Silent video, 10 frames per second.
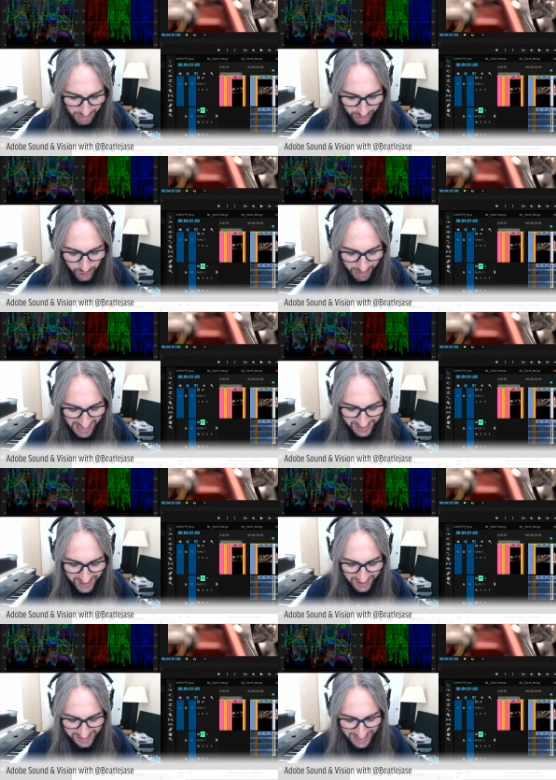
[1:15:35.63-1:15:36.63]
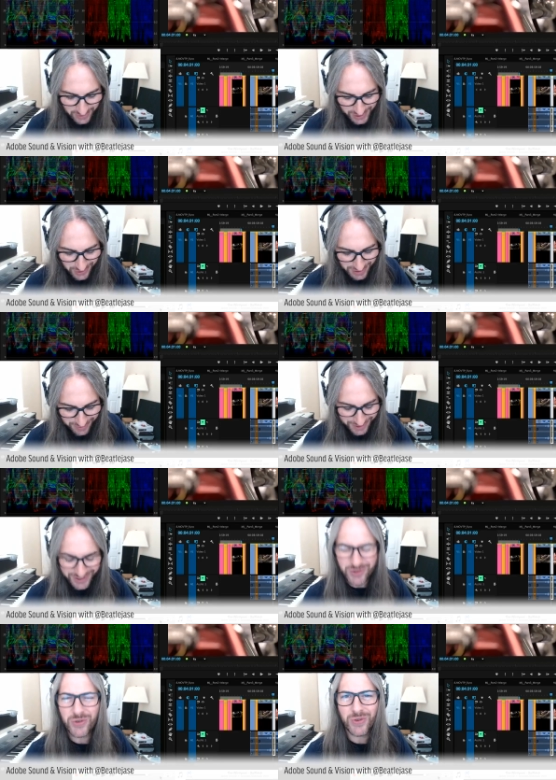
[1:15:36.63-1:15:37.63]
Put Your Pants On sounds so
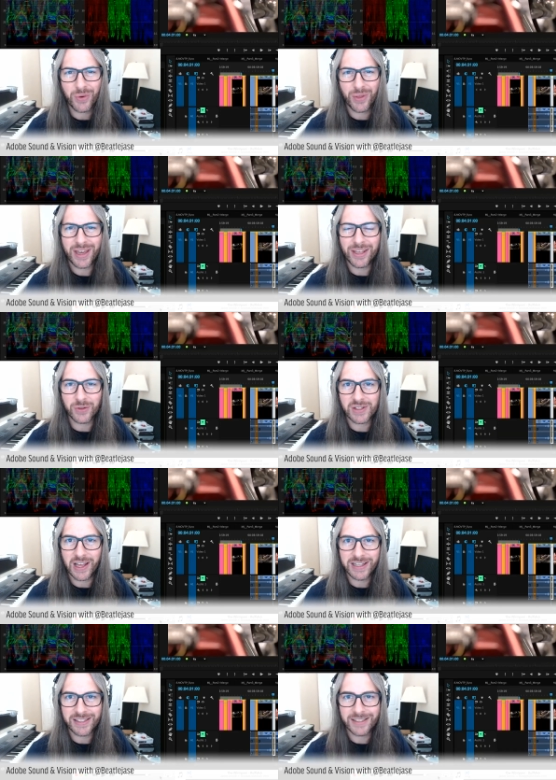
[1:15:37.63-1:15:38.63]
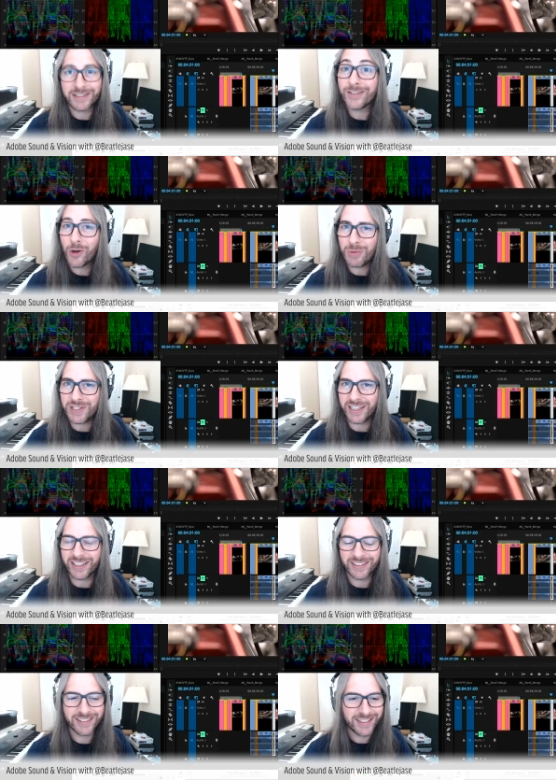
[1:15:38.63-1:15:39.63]
different. Ooh, thank you, Sliced. Hope you dig
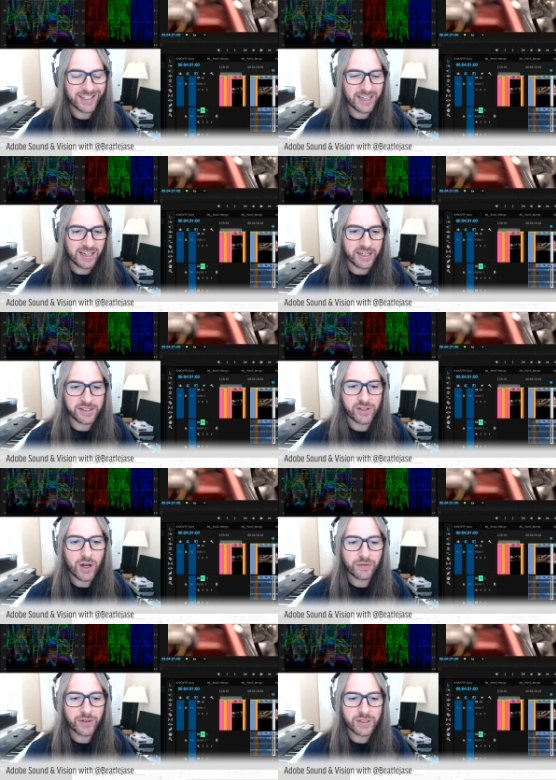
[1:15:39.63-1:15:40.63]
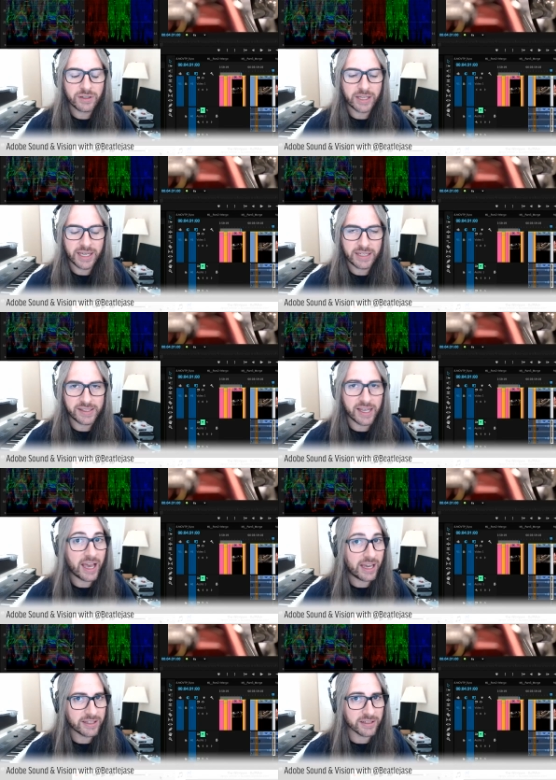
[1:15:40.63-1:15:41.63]
it. It's a song for kids
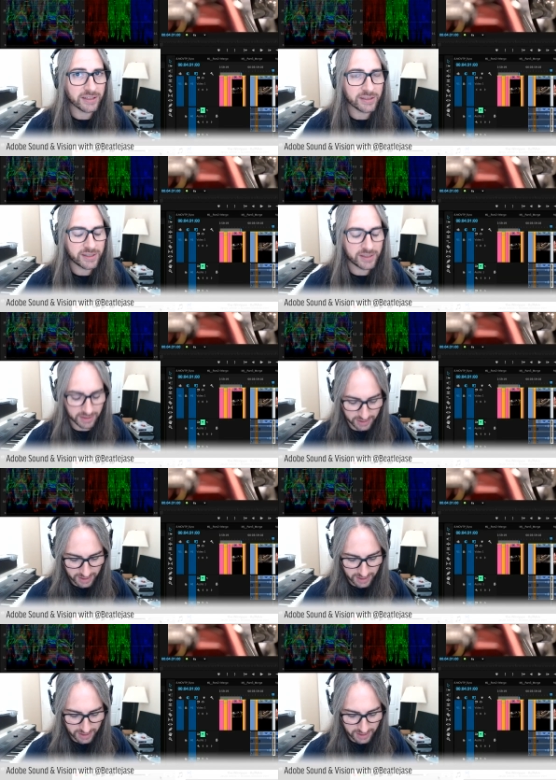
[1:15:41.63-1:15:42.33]
and adults.